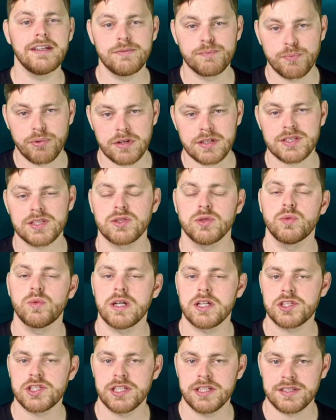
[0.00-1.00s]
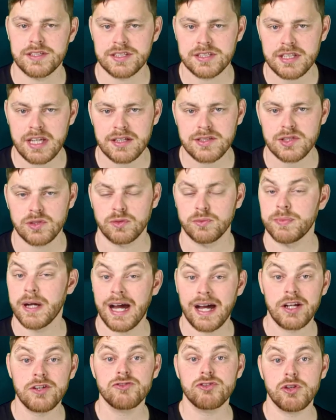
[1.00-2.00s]
leave Bristol where she had settled,
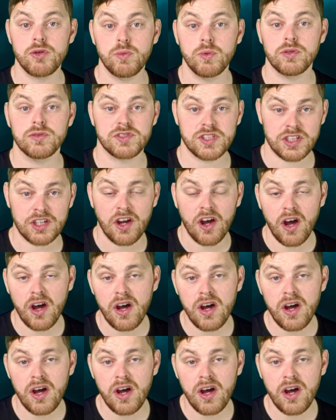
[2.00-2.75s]
but Andrew wanted